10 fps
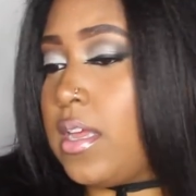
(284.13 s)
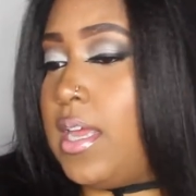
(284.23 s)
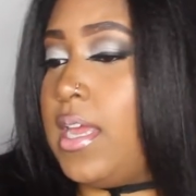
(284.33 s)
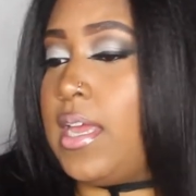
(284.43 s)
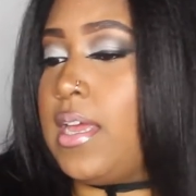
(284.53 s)

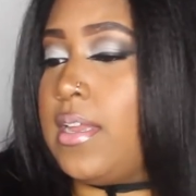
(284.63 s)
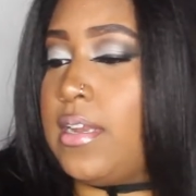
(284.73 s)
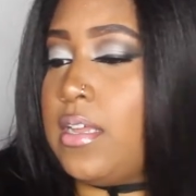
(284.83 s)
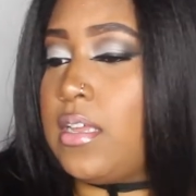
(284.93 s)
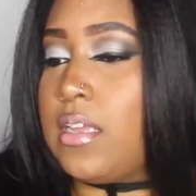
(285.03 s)

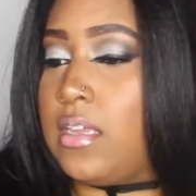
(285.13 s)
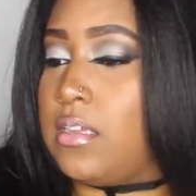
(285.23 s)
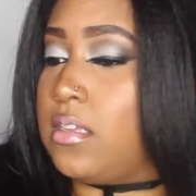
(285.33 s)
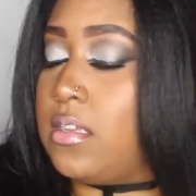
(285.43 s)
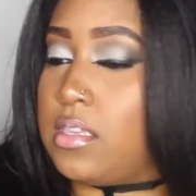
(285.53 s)
And
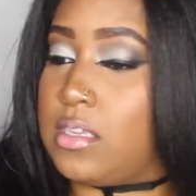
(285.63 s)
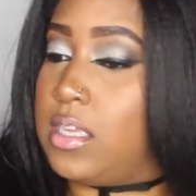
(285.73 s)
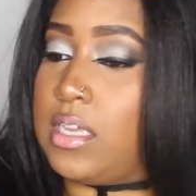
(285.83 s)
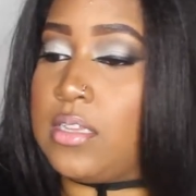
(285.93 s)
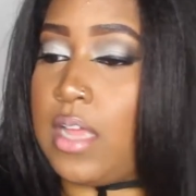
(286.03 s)

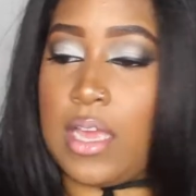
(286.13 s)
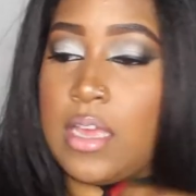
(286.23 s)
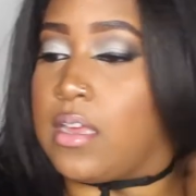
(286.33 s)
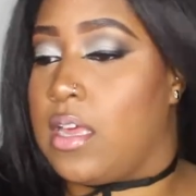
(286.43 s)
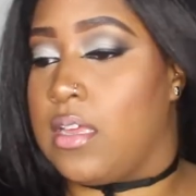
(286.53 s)
yeah, like,